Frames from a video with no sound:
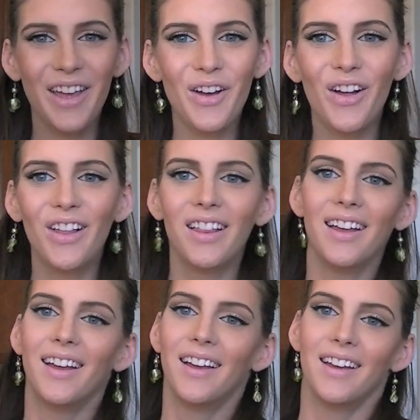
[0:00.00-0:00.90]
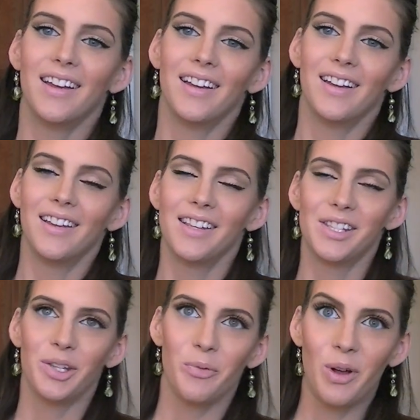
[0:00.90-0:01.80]
Hey y'all!
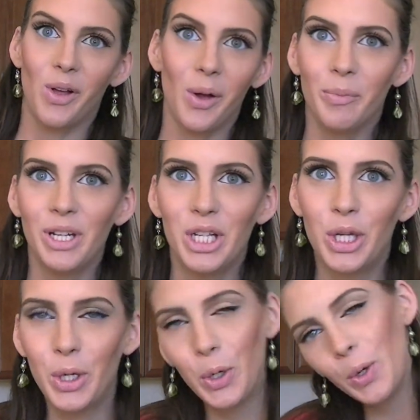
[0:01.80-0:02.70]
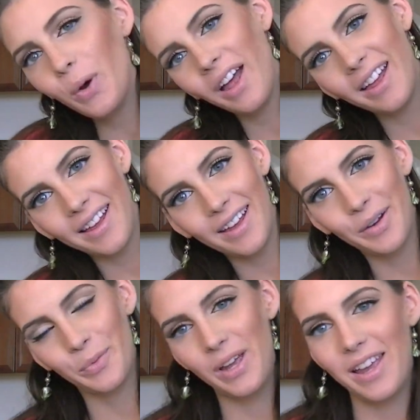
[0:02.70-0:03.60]
So welcome to
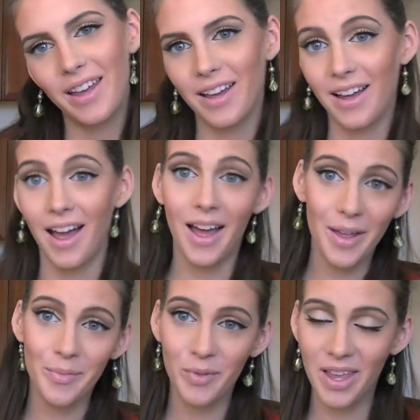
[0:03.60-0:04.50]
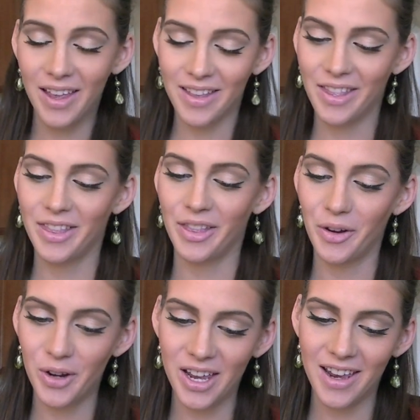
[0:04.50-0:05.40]
week
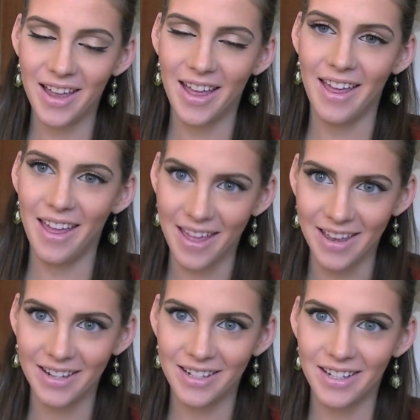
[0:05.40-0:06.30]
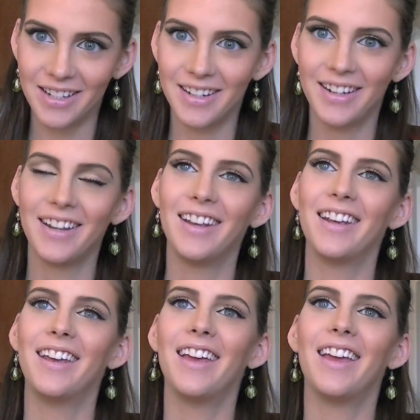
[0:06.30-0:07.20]
38
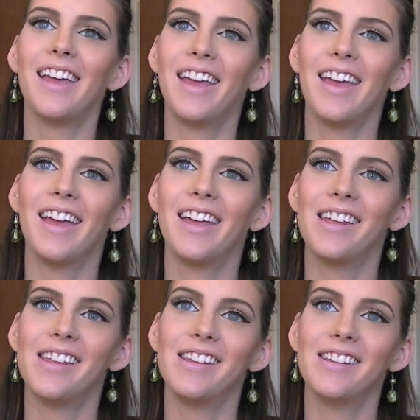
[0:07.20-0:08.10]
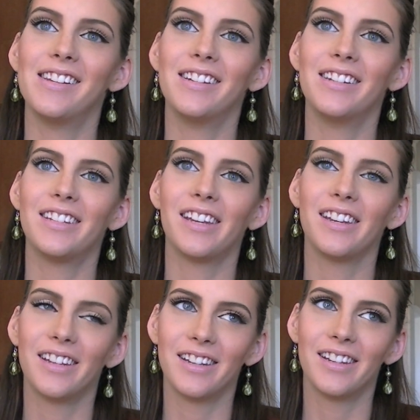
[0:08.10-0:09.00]
and
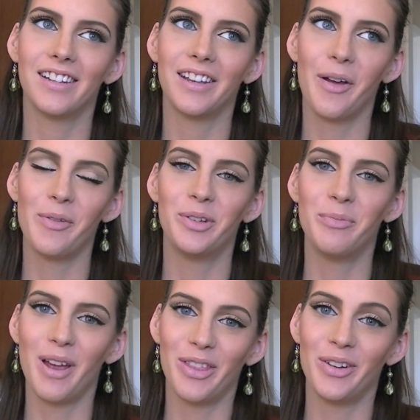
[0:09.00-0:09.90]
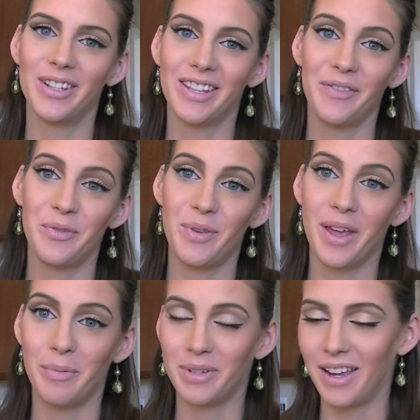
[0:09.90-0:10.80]
I'm gonna do my 37
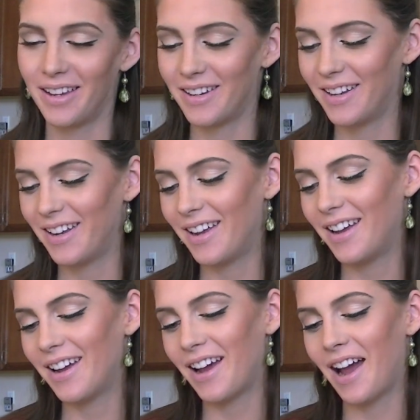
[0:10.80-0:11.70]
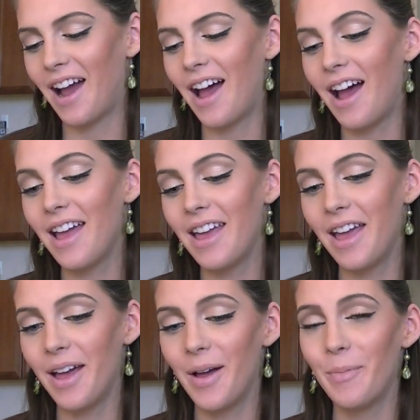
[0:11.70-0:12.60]
week update. I
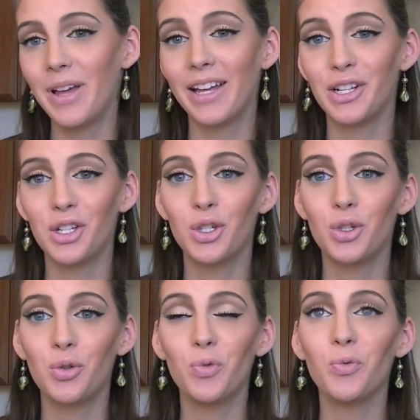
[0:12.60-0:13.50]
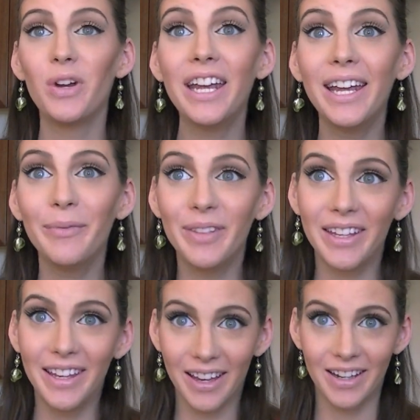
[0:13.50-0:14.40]
am
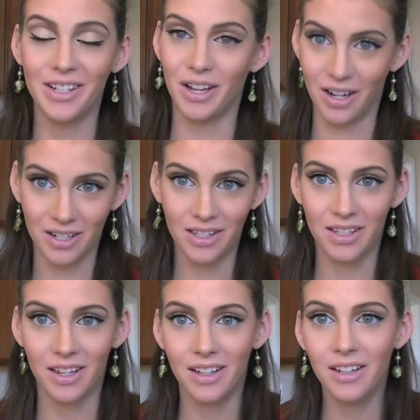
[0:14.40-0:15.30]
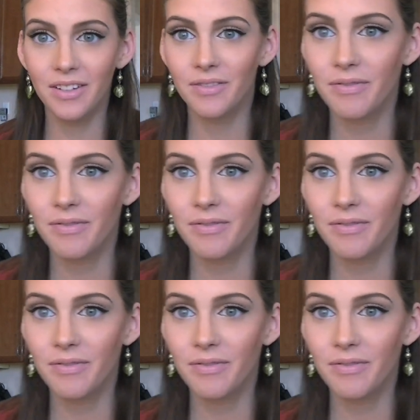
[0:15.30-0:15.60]
extremely exhausted.